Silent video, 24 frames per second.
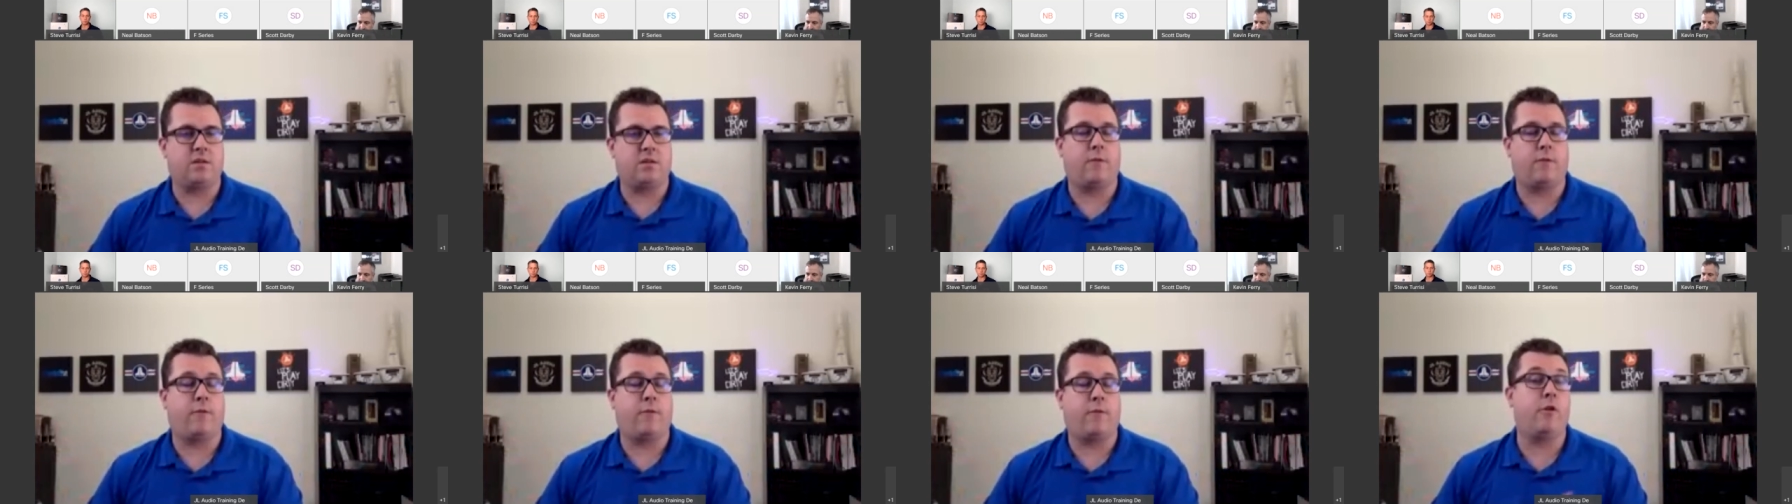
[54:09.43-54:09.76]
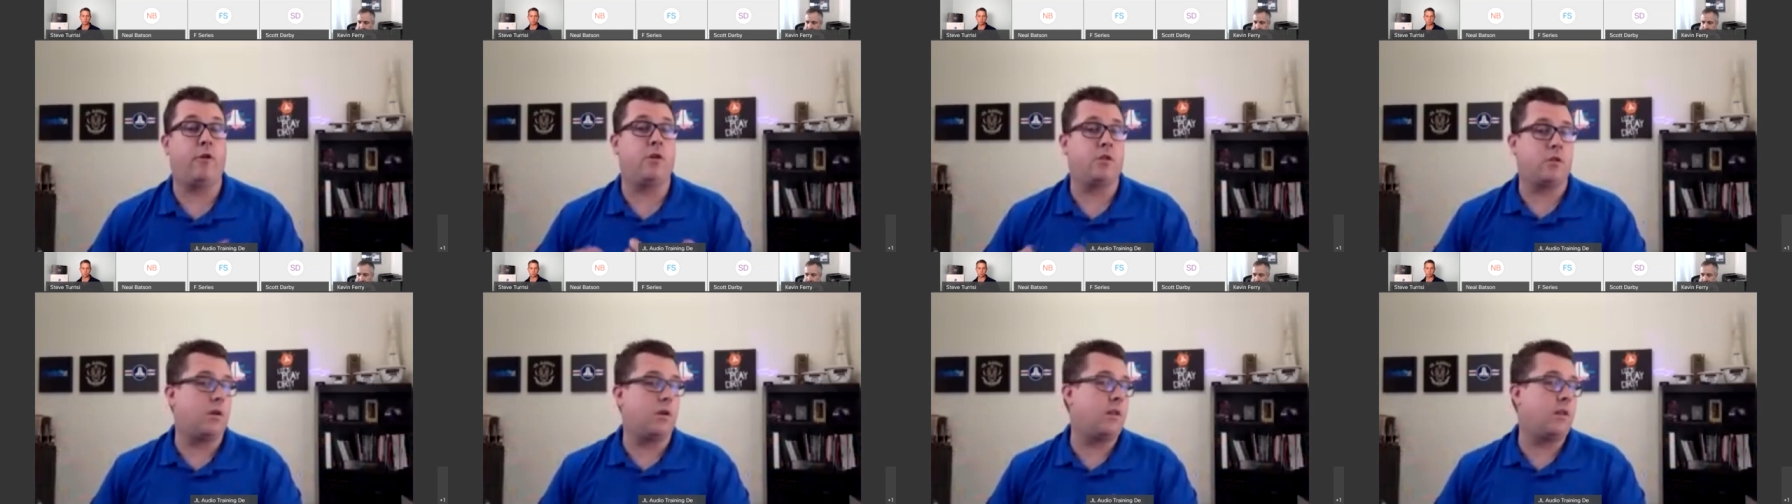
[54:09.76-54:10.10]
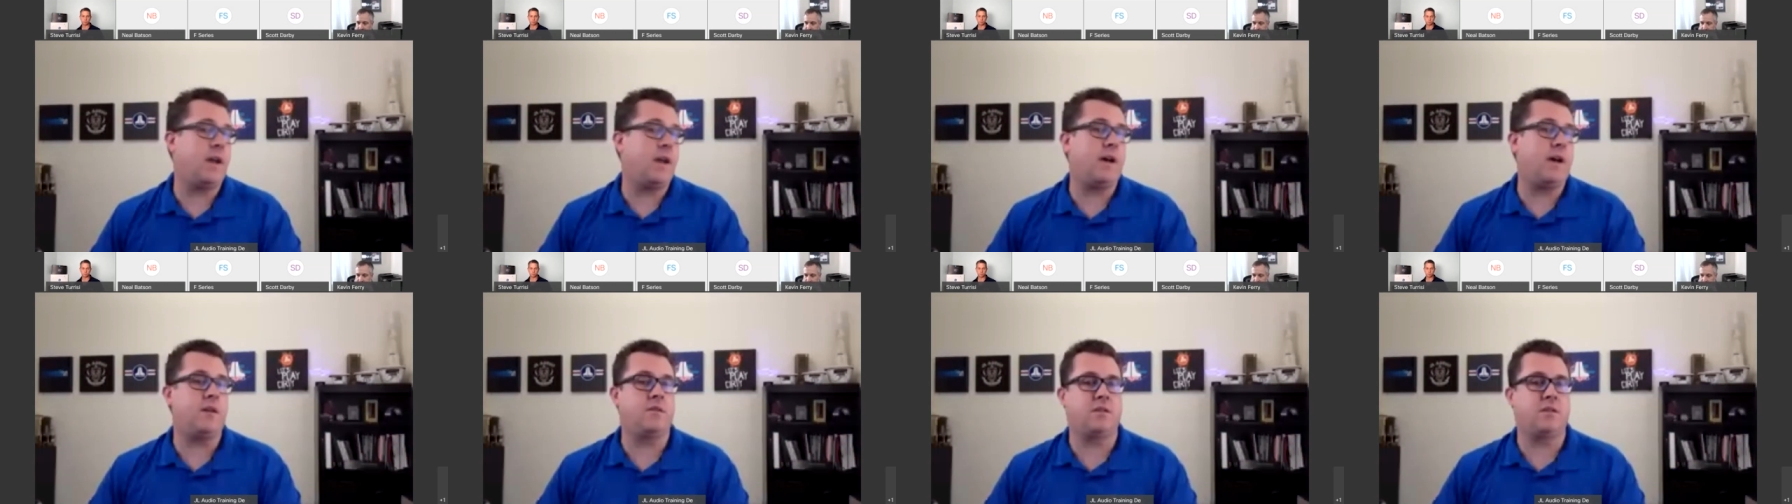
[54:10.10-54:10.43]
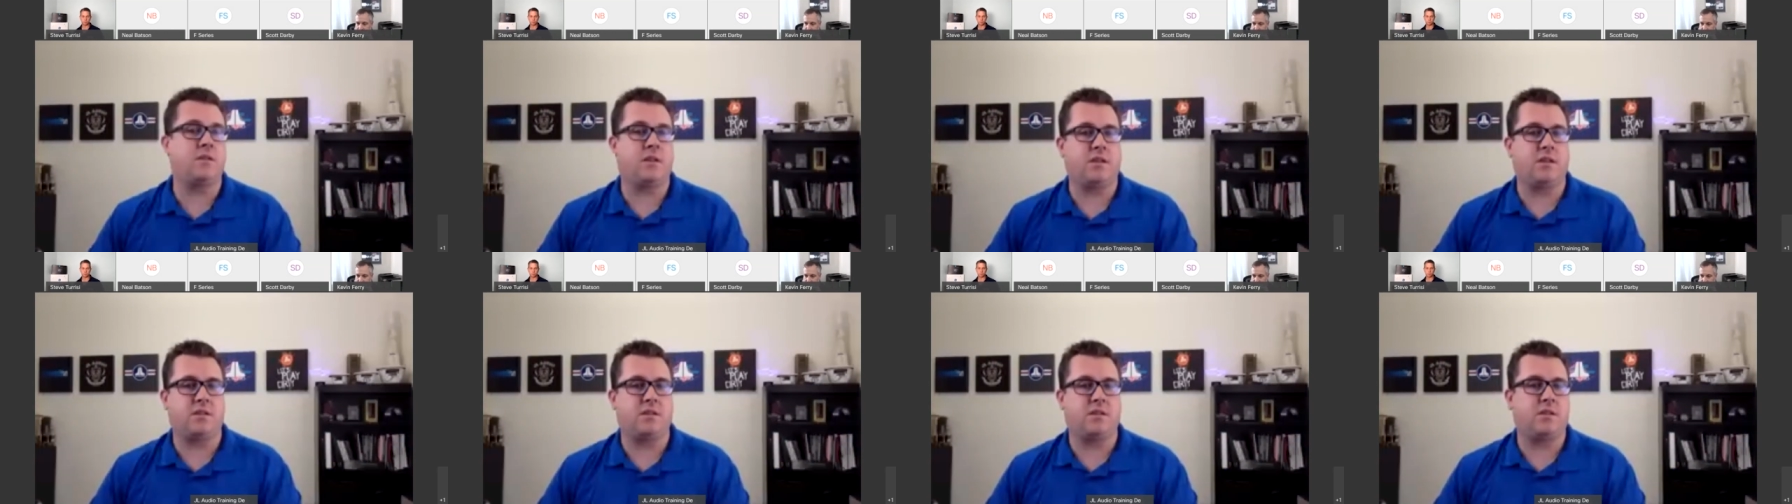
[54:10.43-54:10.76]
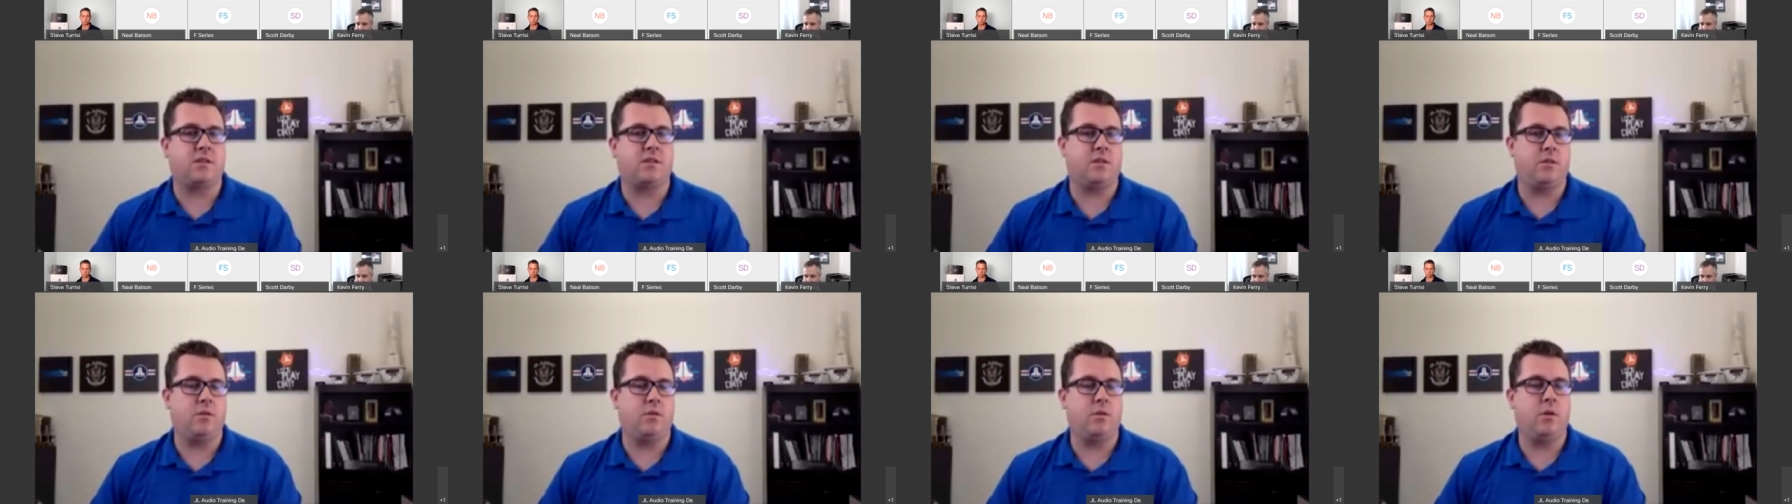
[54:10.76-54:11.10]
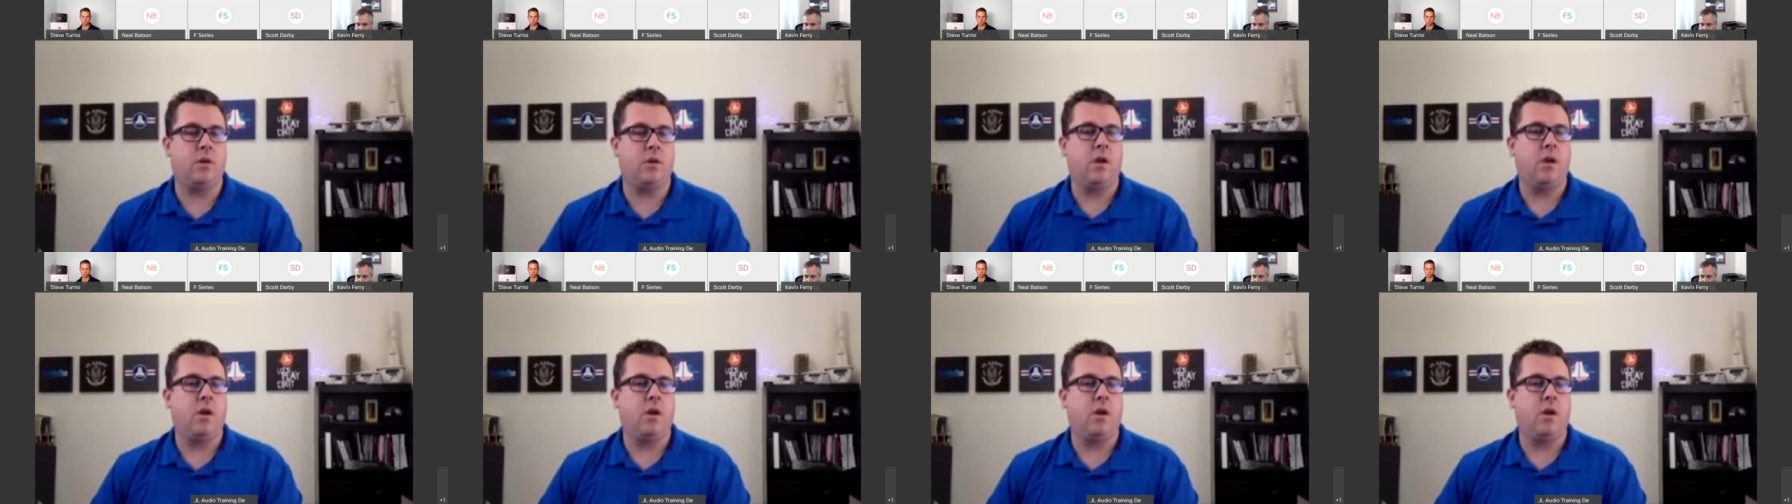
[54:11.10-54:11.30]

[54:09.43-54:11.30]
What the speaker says: further allows us to,